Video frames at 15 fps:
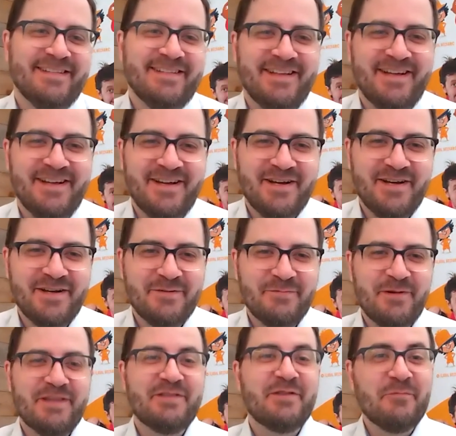
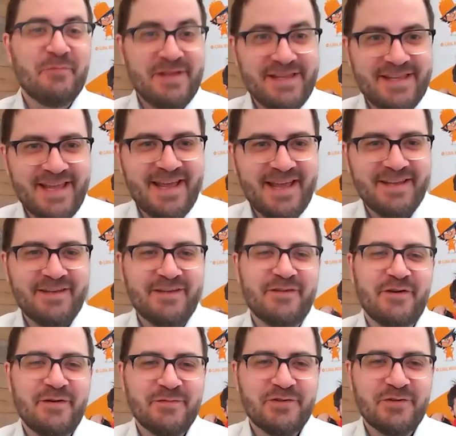with the Weeknd
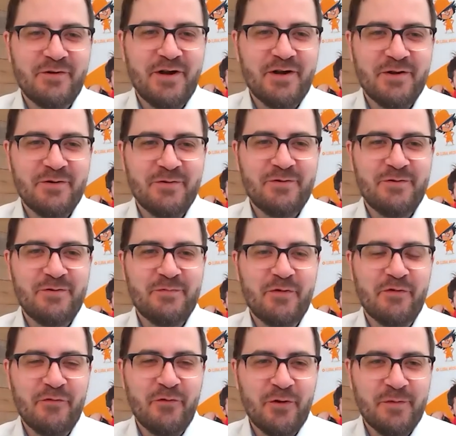from Toronto, who
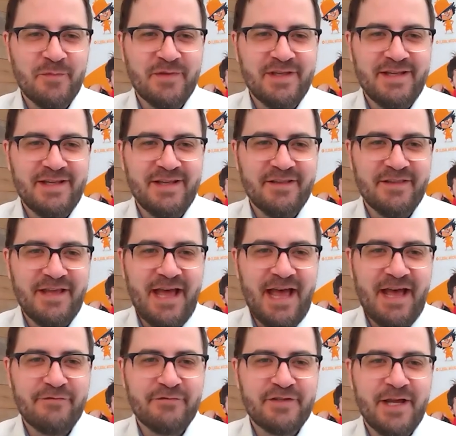performed the
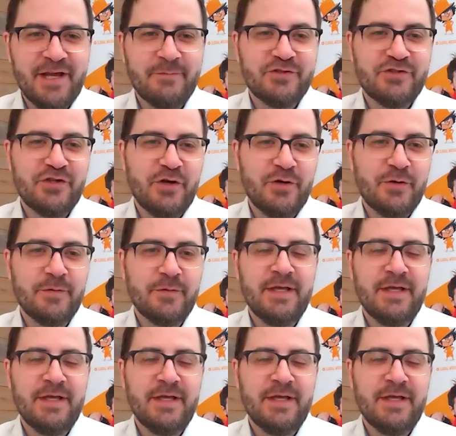halftime show.